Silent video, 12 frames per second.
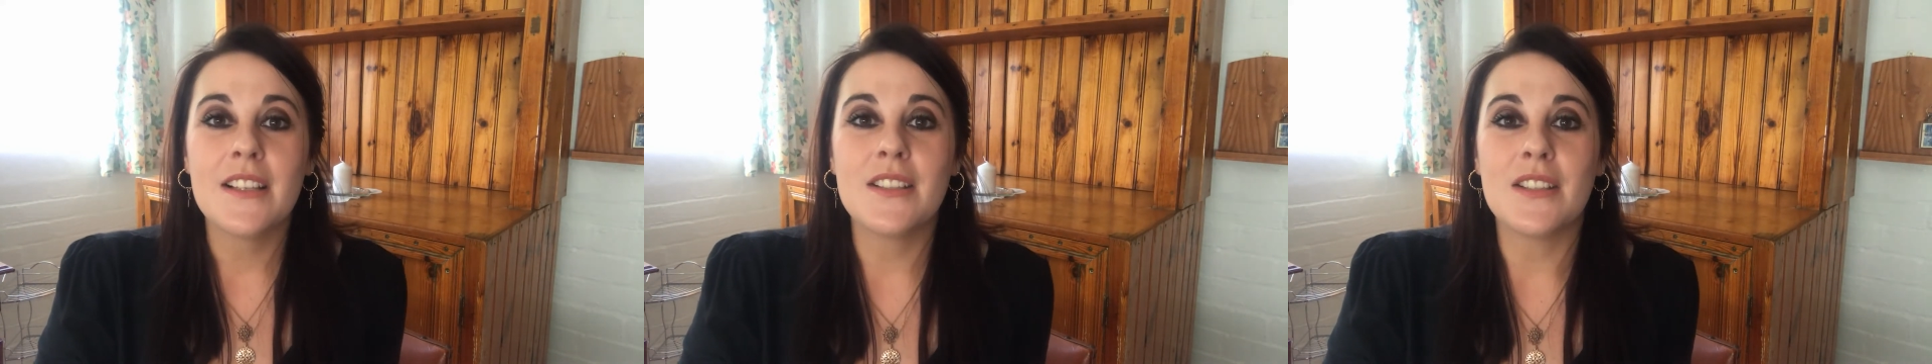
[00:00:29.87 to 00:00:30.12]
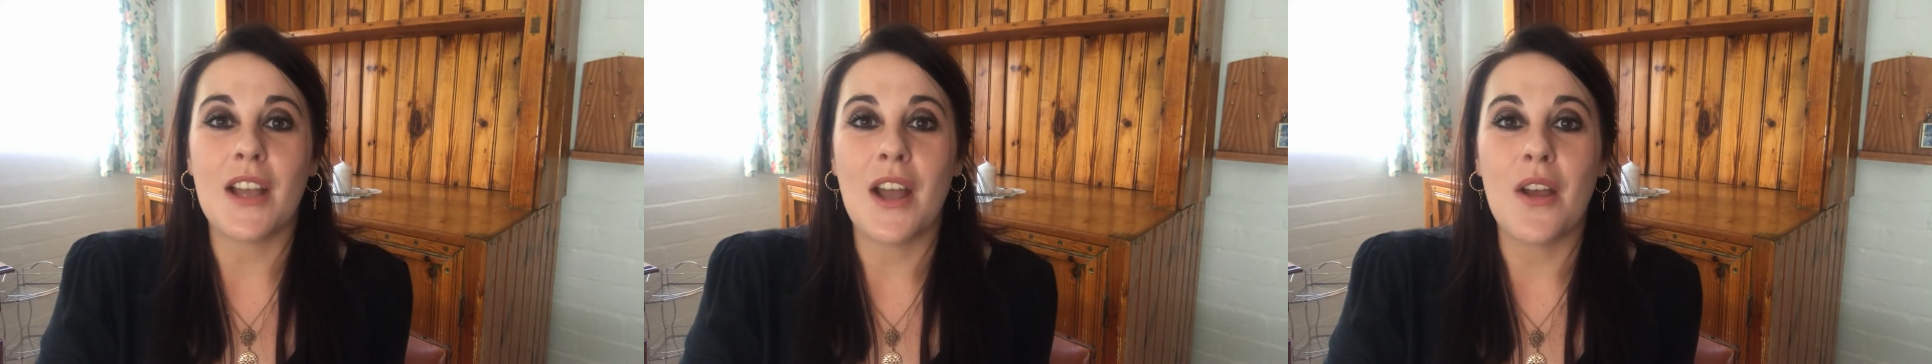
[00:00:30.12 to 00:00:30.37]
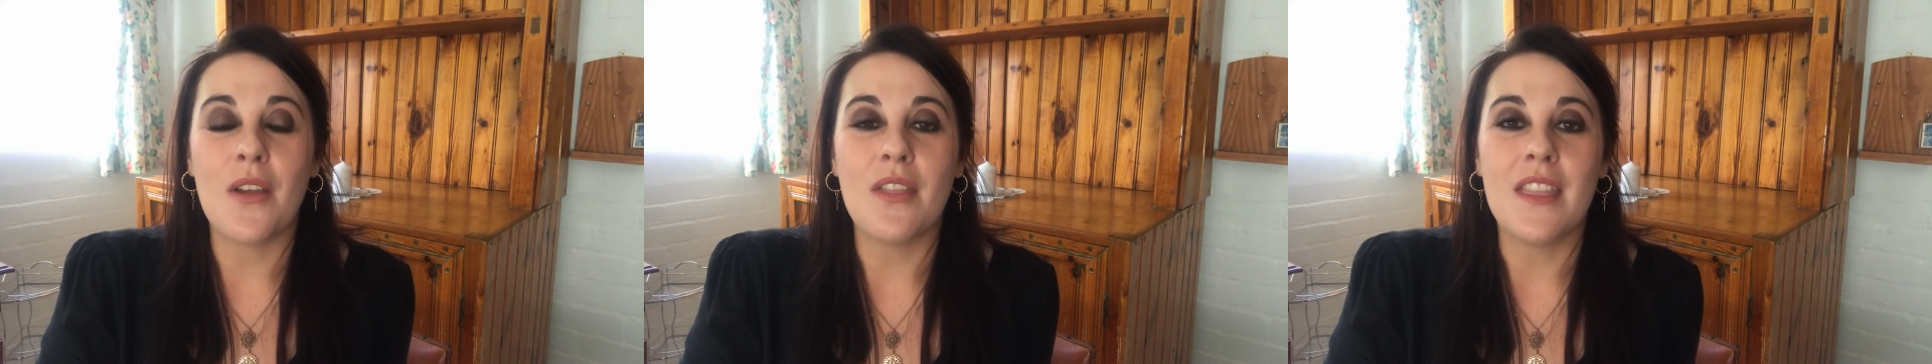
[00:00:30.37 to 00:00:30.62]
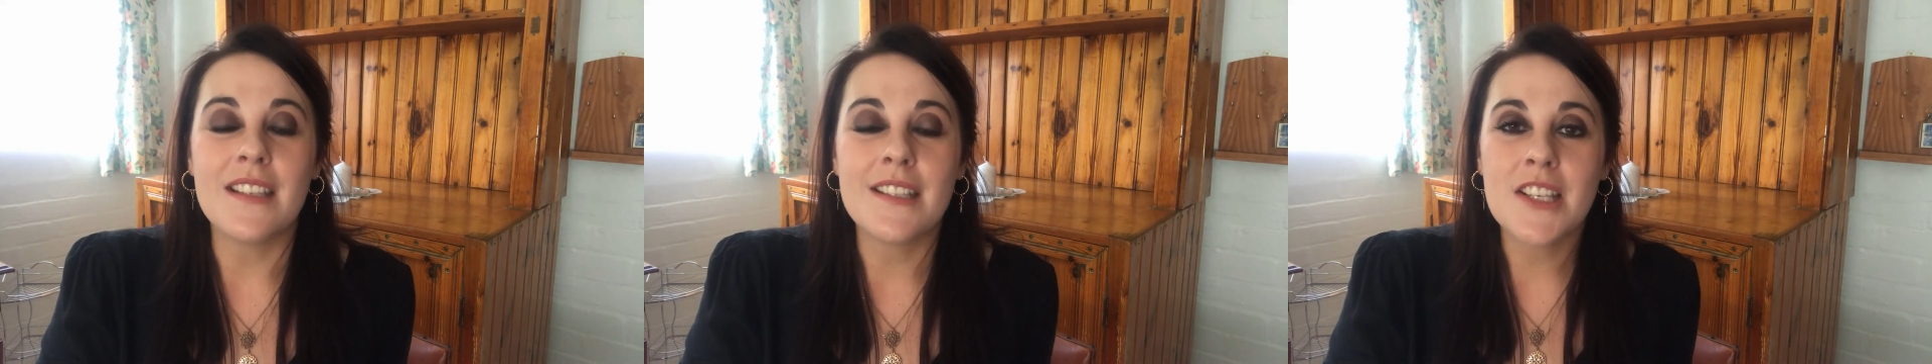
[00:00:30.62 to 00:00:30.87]
So
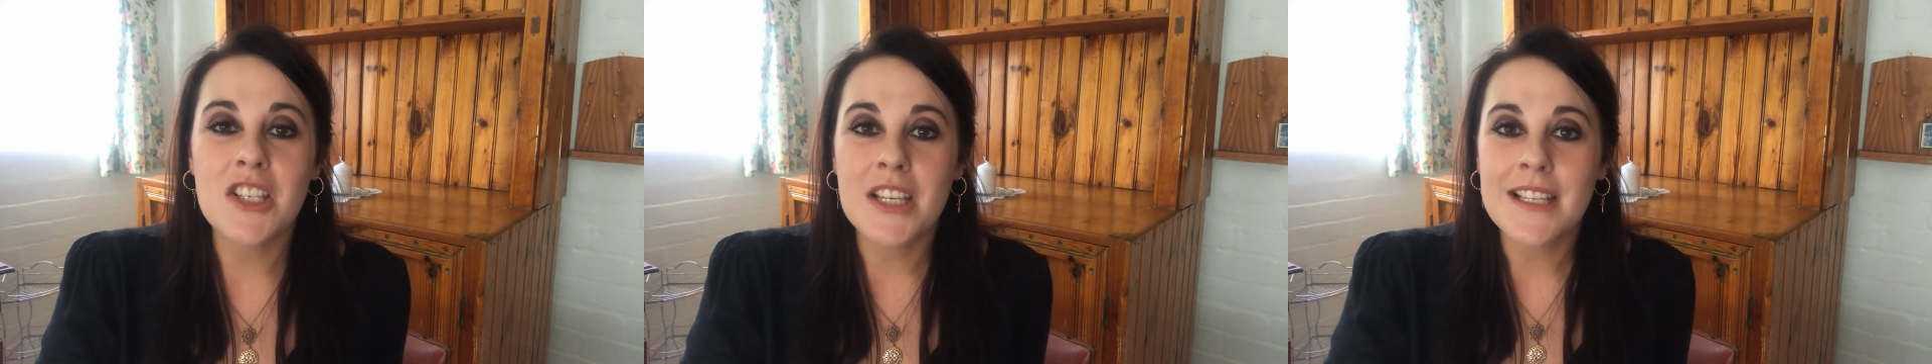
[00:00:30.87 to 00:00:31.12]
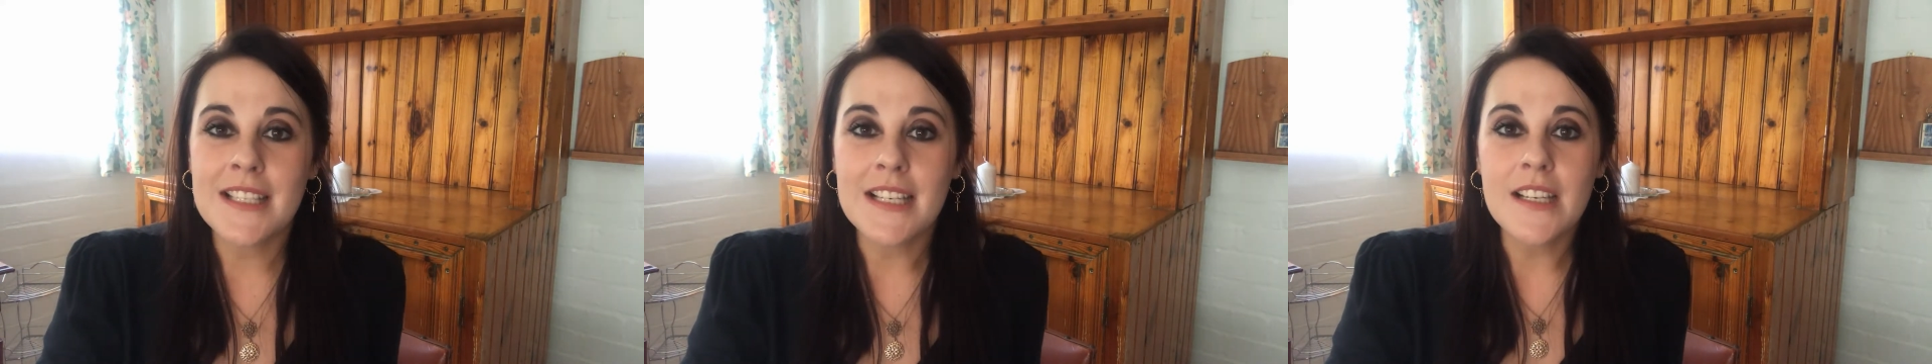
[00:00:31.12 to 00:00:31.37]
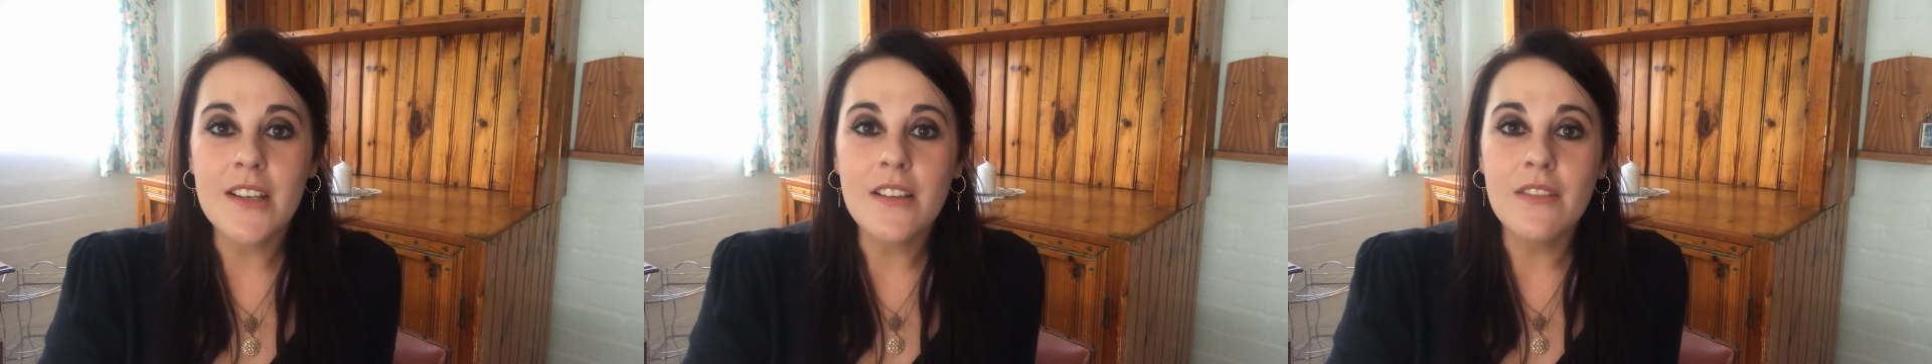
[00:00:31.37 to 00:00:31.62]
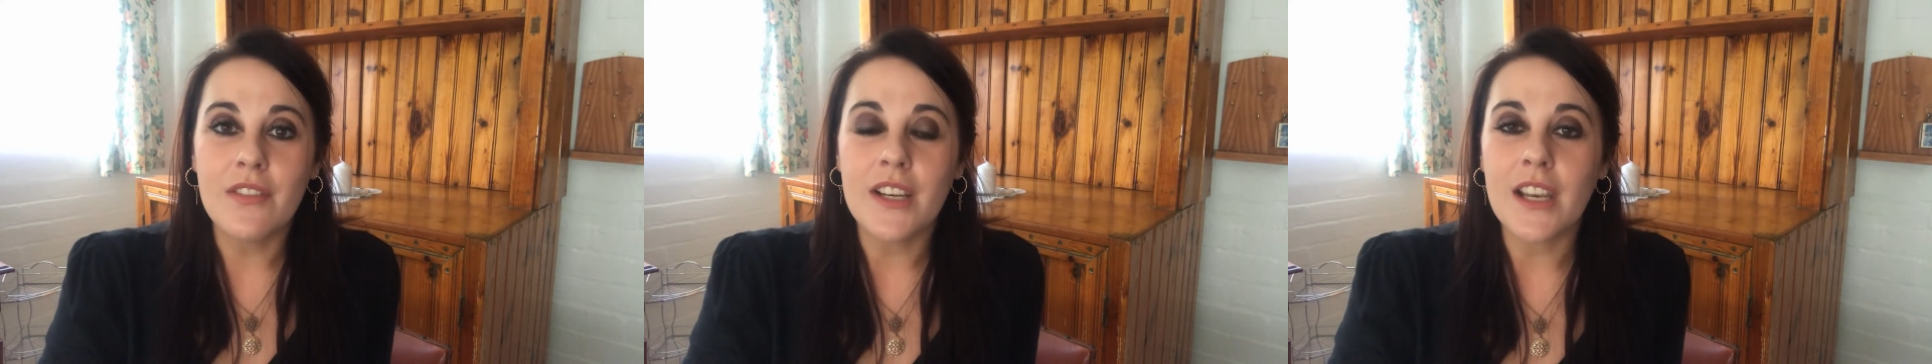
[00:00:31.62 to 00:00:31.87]
this is just a
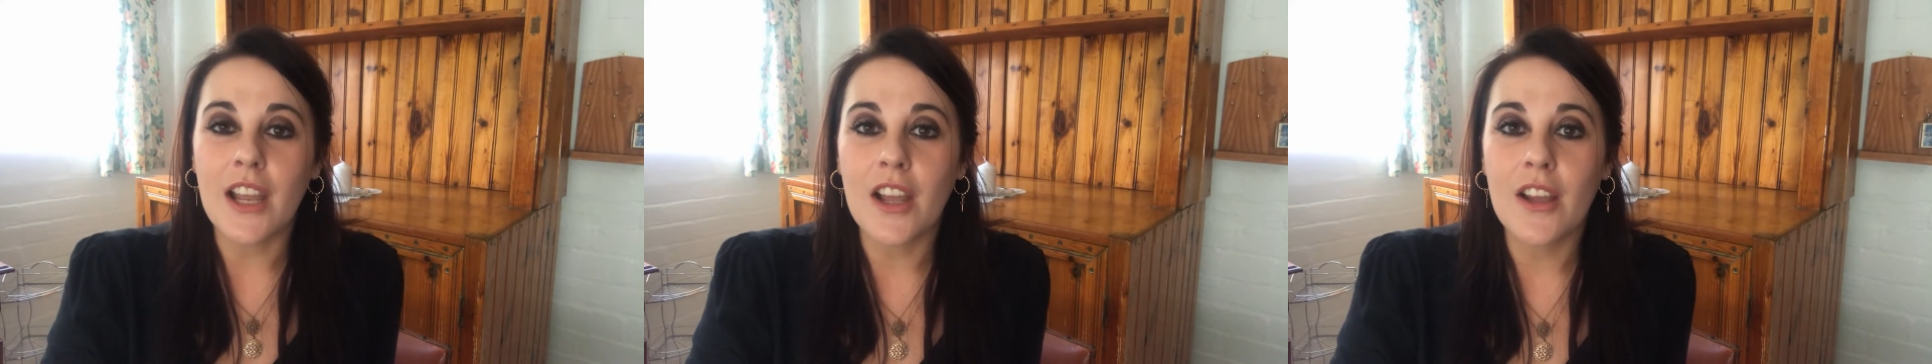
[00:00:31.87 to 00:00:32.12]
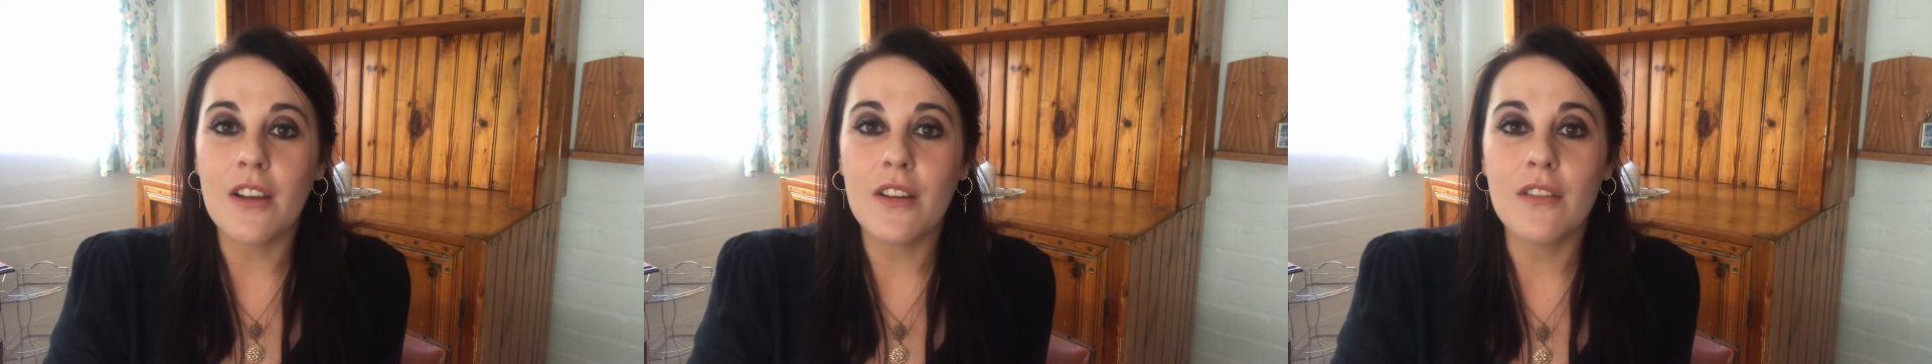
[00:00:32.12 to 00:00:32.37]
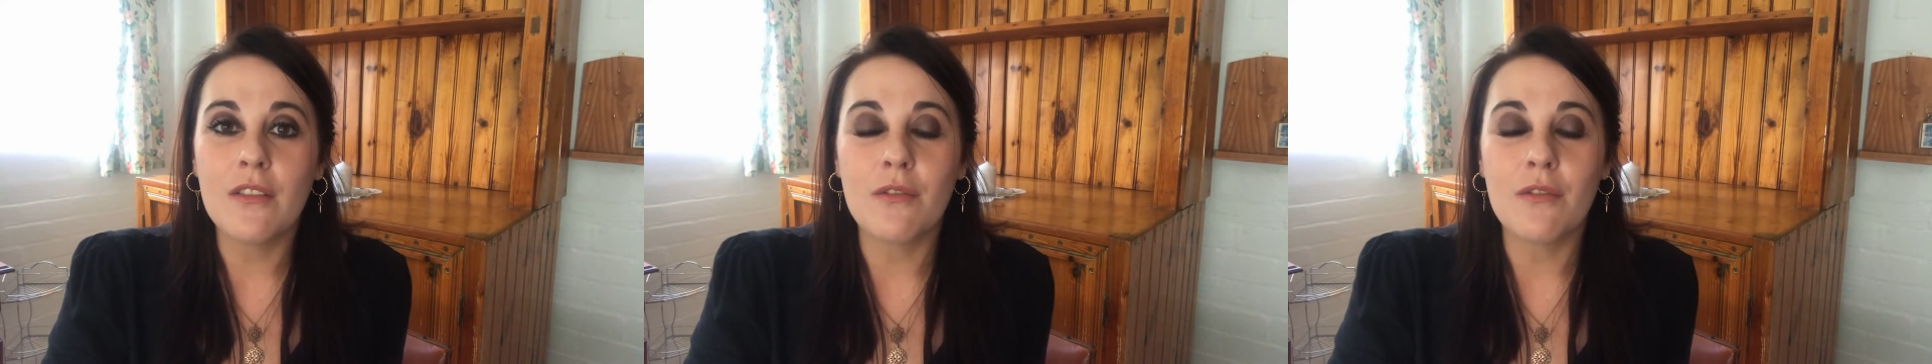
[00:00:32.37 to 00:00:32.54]
little video